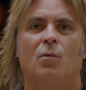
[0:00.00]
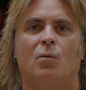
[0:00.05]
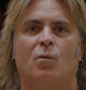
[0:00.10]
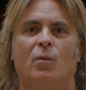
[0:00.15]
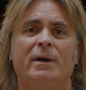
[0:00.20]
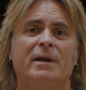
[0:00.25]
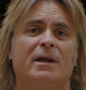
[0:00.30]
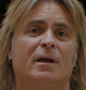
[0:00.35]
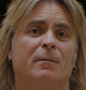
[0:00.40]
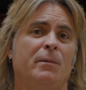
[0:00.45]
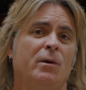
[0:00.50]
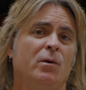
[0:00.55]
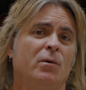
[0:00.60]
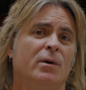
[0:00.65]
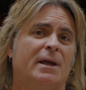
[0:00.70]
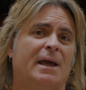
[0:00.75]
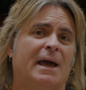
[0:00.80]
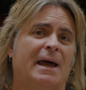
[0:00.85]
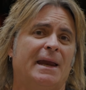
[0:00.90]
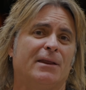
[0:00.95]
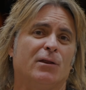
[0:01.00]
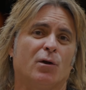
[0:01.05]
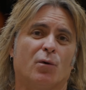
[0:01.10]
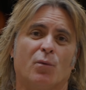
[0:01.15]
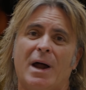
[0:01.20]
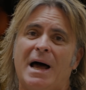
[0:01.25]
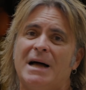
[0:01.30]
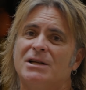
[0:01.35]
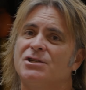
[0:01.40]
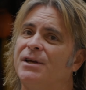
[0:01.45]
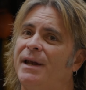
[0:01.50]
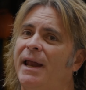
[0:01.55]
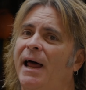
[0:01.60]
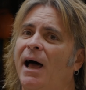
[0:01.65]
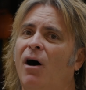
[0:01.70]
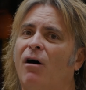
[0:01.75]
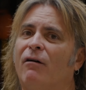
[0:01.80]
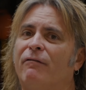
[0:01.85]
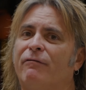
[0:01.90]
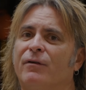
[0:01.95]
When communicating the
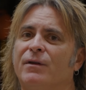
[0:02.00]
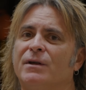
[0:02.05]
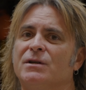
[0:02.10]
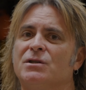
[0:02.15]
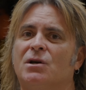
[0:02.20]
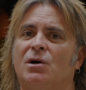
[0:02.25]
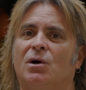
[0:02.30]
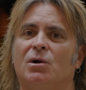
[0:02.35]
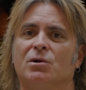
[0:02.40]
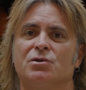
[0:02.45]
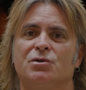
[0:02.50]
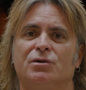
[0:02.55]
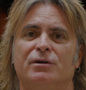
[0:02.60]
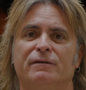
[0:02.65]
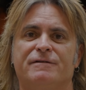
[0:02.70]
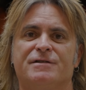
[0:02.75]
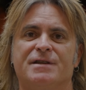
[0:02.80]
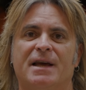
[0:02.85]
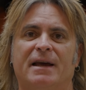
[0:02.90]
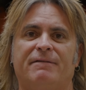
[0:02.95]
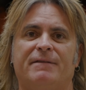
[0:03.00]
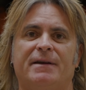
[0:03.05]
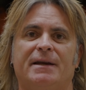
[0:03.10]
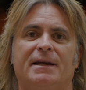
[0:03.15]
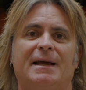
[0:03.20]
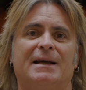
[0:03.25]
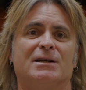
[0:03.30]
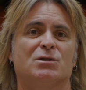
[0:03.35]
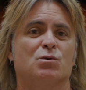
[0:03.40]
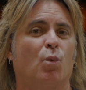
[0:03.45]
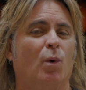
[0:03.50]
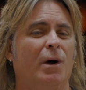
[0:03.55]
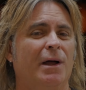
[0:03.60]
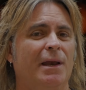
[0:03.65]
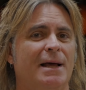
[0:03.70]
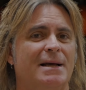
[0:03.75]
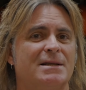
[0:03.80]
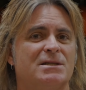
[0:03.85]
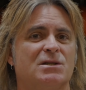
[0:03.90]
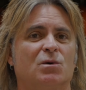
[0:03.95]
rationale for this culture of safety, as
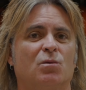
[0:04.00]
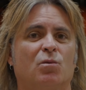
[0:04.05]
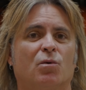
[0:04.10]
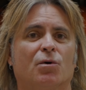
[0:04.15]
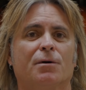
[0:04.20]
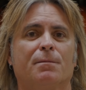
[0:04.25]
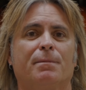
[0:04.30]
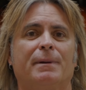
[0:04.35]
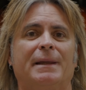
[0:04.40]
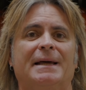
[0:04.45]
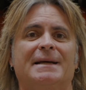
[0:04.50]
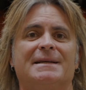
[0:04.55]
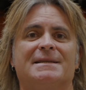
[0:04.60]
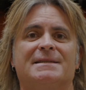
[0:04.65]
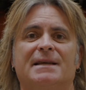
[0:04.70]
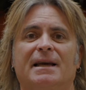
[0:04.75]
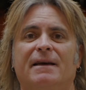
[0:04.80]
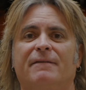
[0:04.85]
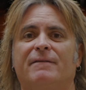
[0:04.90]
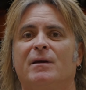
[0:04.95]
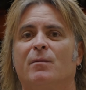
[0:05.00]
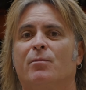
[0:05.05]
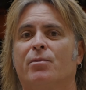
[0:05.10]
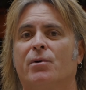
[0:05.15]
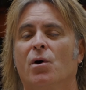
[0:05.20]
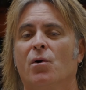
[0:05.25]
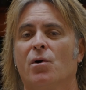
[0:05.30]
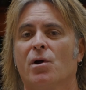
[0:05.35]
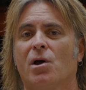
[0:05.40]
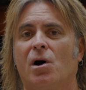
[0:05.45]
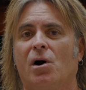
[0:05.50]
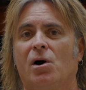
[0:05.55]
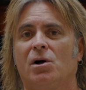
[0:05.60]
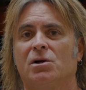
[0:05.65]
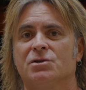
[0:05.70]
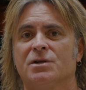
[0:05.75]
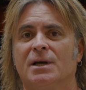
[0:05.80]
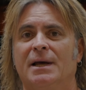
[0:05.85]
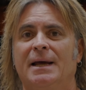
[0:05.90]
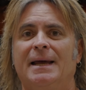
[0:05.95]
well as the workplace safety
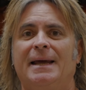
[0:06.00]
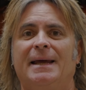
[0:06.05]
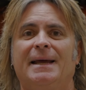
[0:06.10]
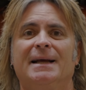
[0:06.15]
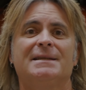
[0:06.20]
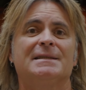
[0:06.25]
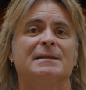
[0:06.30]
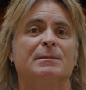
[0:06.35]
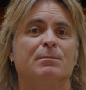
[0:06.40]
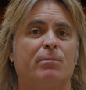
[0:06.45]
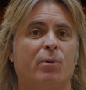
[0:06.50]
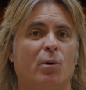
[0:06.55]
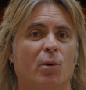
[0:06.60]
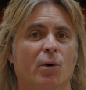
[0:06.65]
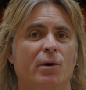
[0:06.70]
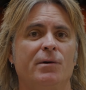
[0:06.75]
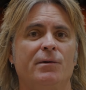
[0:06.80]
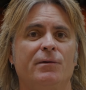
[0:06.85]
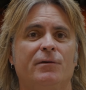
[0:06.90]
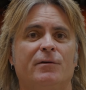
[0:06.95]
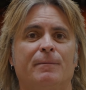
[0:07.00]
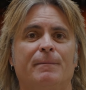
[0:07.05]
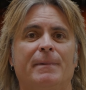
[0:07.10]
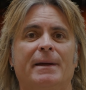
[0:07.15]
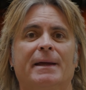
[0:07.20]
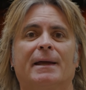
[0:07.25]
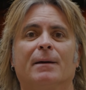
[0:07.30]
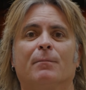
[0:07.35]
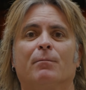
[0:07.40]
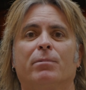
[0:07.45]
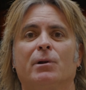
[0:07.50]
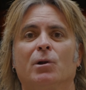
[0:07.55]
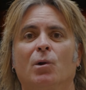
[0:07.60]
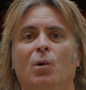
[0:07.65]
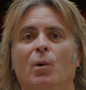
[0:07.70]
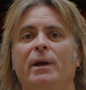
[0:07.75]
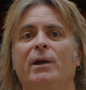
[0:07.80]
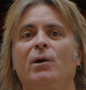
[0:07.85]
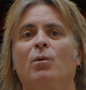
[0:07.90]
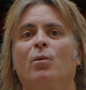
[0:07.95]
protocols, it's important to make
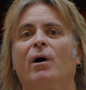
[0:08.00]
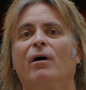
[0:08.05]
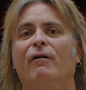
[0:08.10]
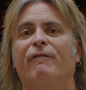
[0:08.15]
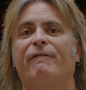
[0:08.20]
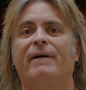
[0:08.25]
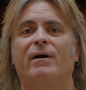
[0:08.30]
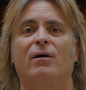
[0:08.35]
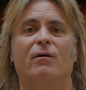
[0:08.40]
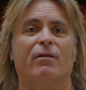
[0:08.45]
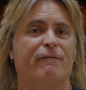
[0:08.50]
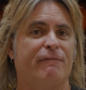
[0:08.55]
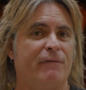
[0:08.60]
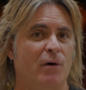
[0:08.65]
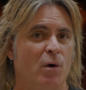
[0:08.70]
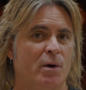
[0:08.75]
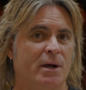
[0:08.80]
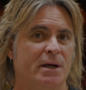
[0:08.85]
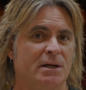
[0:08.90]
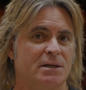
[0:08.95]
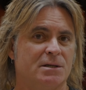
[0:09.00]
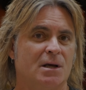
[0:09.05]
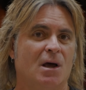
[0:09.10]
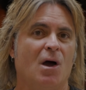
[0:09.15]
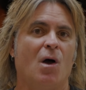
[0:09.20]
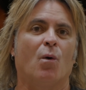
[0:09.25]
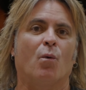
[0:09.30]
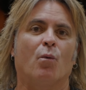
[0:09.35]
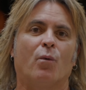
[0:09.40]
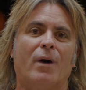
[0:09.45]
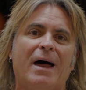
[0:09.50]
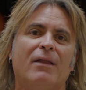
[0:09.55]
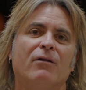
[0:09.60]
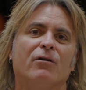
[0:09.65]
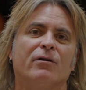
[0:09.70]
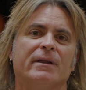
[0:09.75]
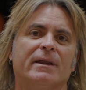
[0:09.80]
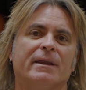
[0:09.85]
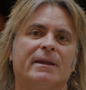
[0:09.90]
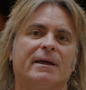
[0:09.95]
employee welfare the focus
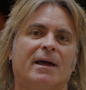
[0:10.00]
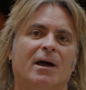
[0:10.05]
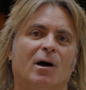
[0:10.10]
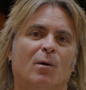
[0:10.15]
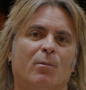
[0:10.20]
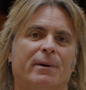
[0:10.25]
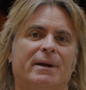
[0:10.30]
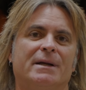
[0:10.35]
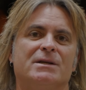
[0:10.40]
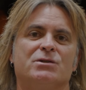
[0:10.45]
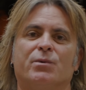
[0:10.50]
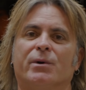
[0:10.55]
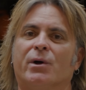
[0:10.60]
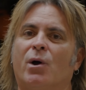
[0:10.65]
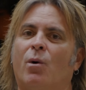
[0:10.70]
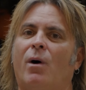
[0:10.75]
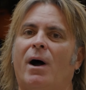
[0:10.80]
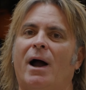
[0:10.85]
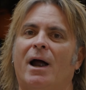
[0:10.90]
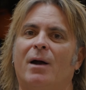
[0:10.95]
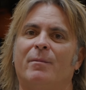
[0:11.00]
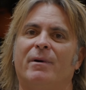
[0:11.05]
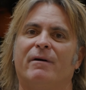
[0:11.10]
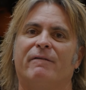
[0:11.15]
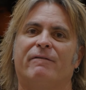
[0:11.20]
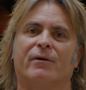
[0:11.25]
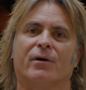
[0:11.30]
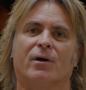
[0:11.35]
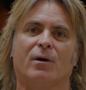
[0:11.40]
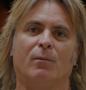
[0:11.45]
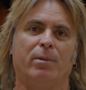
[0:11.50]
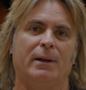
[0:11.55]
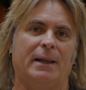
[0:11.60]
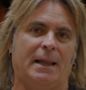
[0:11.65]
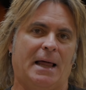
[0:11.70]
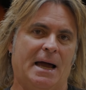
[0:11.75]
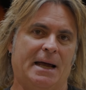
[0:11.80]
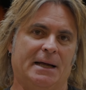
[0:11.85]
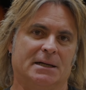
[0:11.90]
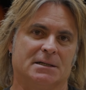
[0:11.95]
rather than the company's requirement for
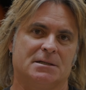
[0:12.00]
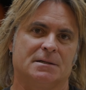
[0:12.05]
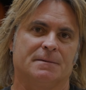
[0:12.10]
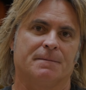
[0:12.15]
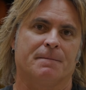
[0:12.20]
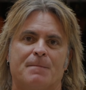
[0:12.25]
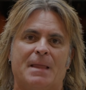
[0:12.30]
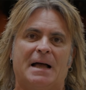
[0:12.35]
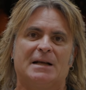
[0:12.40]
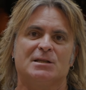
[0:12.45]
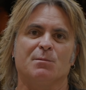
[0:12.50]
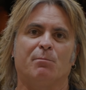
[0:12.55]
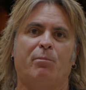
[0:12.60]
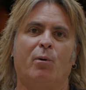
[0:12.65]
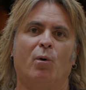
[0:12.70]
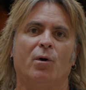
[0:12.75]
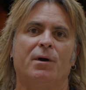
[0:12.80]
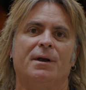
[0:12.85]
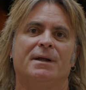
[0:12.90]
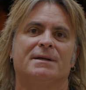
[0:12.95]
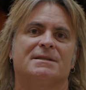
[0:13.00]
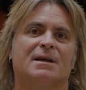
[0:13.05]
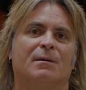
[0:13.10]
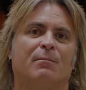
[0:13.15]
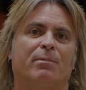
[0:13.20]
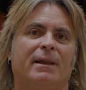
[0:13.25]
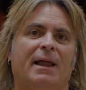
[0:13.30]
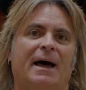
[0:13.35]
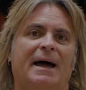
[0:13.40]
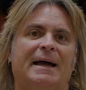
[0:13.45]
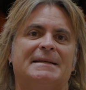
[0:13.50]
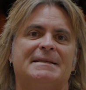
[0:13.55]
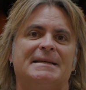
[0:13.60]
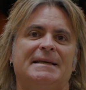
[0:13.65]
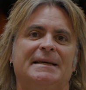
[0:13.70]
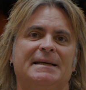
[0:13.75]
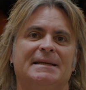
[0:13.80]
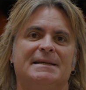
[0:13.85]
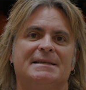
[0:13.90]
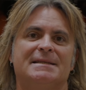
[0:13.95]
compliance. As important as compliance
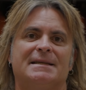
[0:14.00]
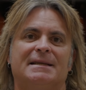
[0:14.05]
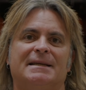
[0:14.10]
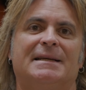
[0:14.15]
is,